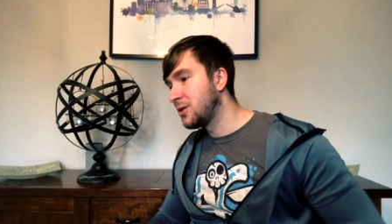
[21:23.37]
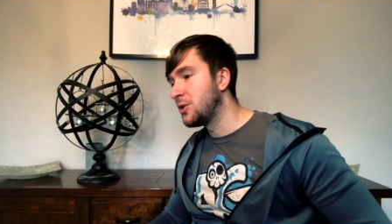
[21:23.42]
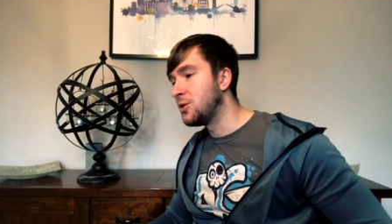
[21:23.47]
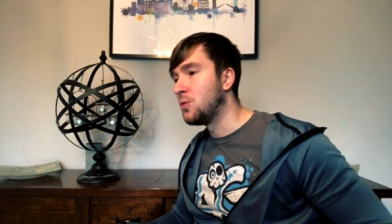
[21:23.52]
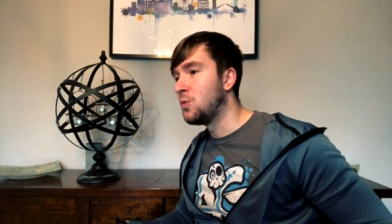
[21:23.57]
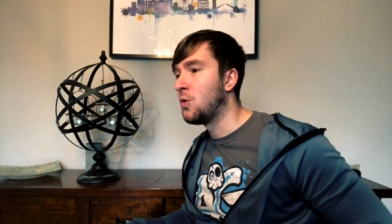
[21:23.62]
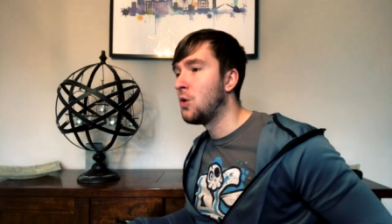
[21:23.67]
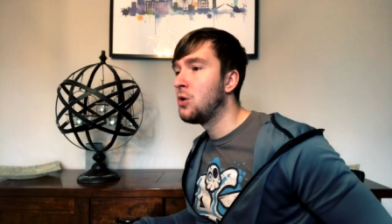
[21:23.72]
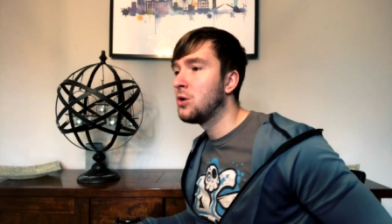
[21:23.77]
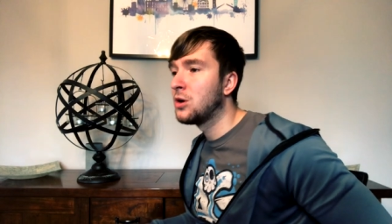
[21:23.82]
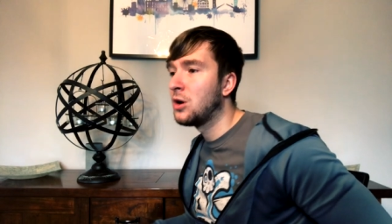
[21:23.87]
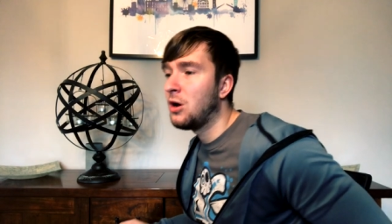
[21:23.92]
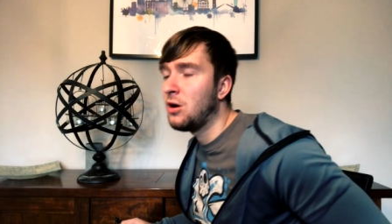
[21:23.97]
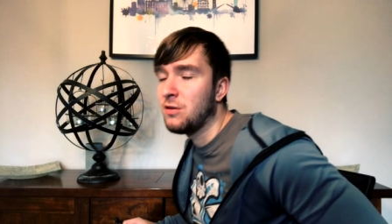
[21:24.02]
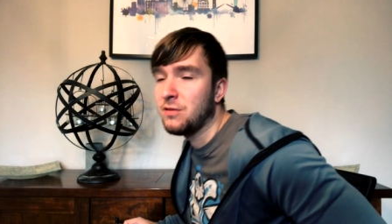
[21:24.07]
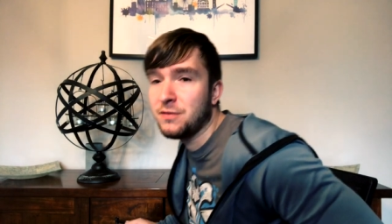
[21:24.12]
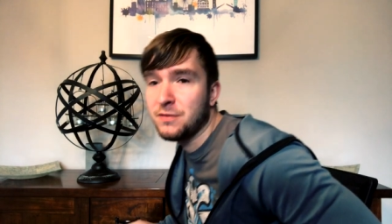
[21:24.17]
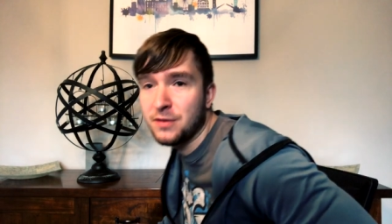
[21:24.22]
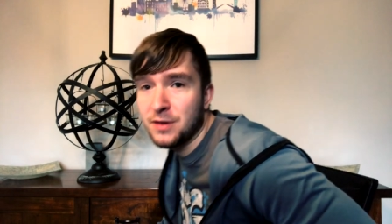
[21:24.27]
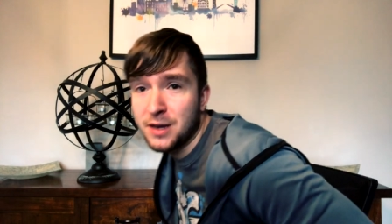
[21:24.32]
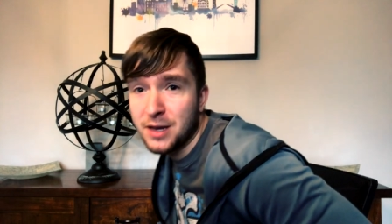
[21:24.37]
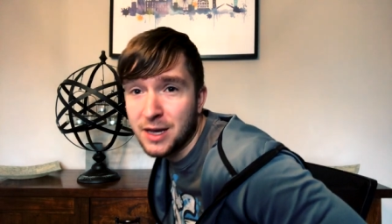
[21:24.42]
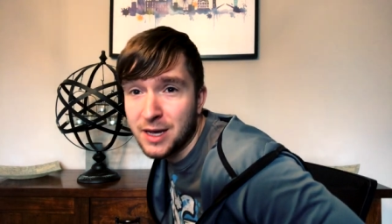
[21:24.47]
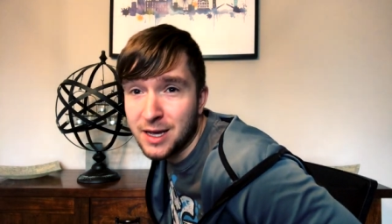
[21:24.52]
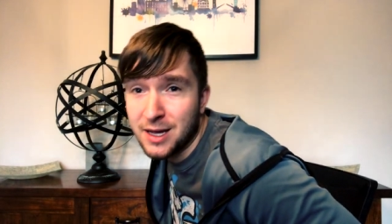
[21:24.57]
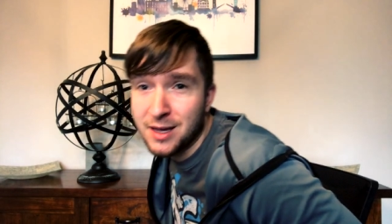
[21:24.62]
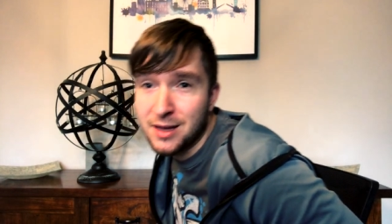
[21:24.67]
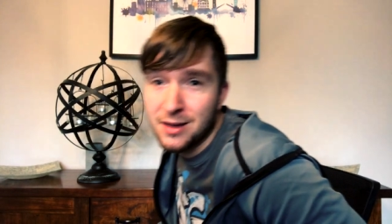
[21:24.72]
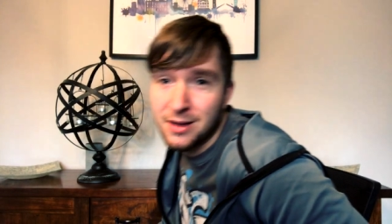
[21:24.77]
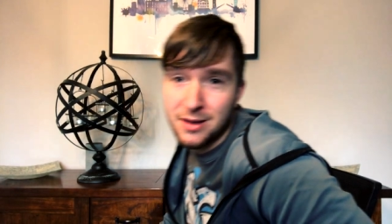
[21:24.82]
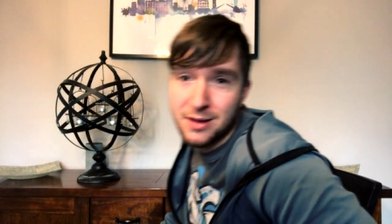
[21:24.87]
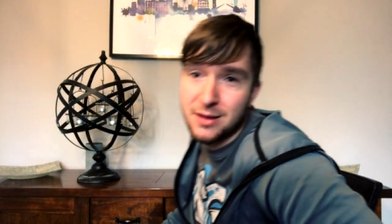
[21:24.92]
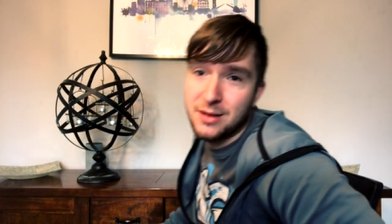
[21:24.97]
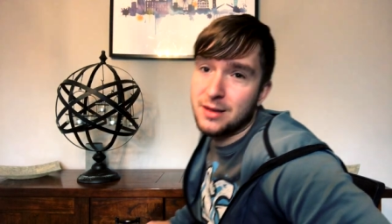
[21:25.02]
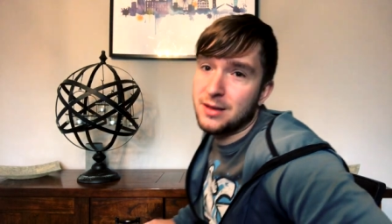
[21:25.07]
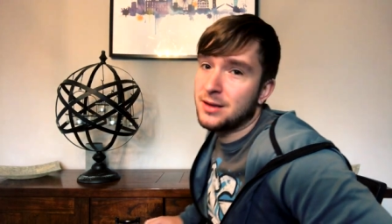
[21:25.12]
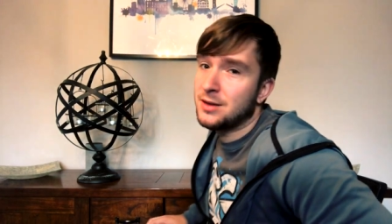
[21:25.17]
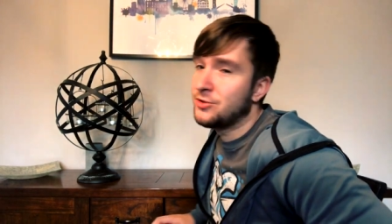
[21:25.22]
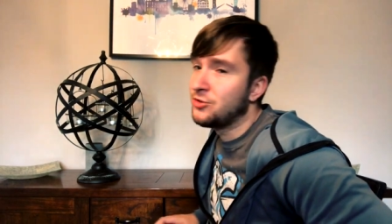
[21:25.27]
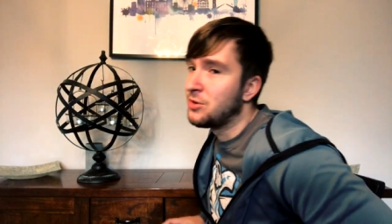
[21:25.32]
Gonna walk off in a
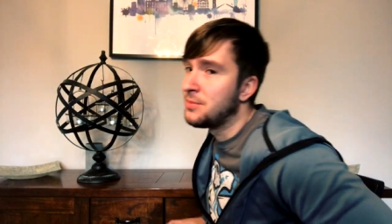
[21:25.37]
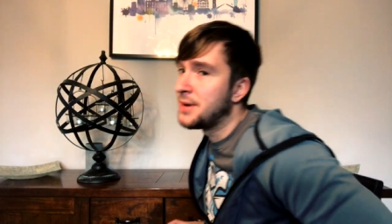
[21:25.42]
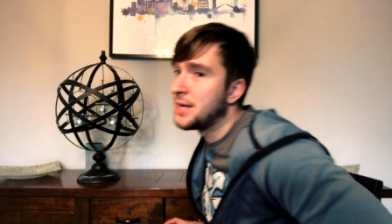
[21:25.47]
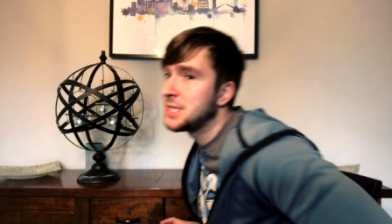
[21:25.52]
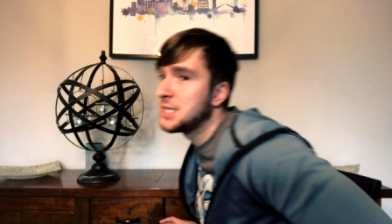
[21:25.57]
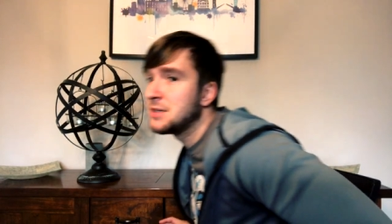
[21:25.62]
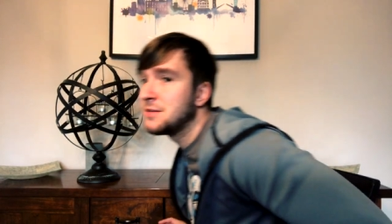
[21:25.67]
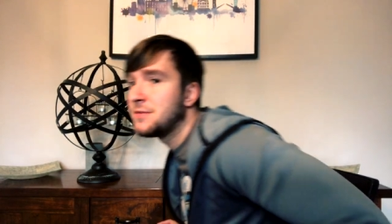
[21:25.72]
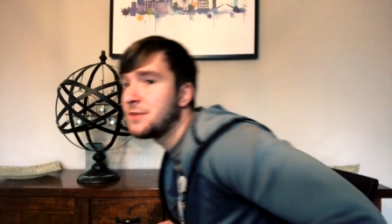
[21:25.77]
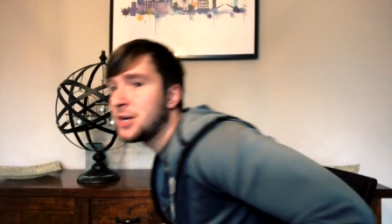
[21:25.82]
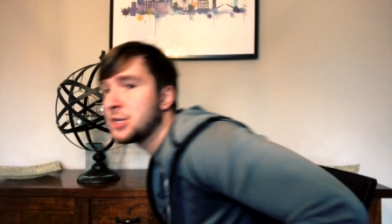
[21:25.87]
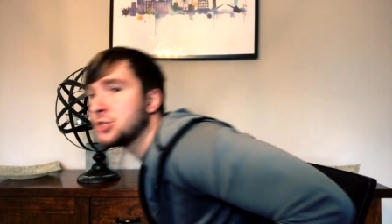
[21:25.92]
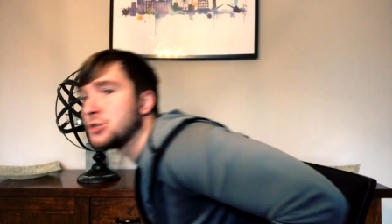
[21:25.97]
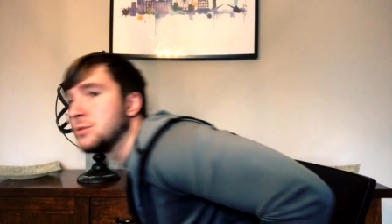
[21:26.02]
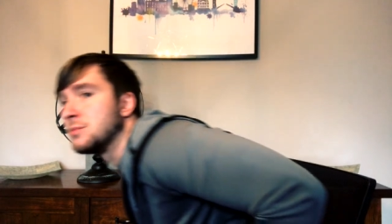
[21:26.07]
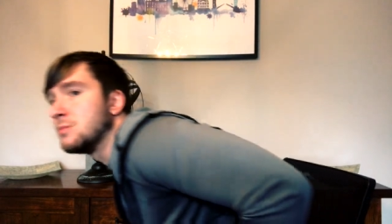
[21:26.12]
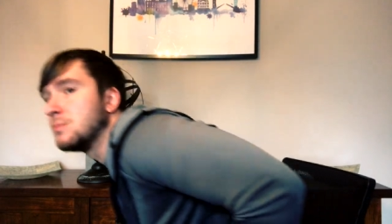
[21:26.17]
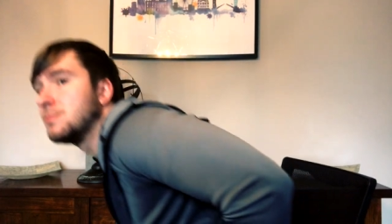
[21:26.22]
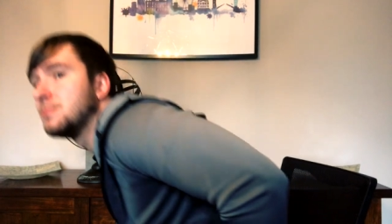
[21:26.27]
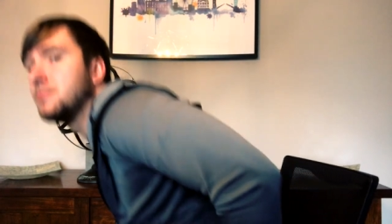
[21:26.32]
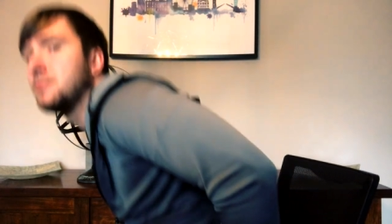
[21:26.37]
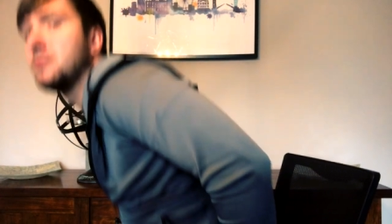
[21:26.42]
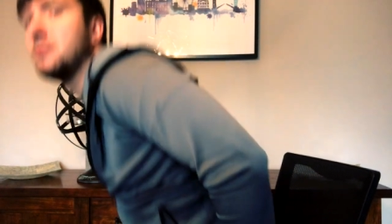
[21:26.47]
dramatic fashion.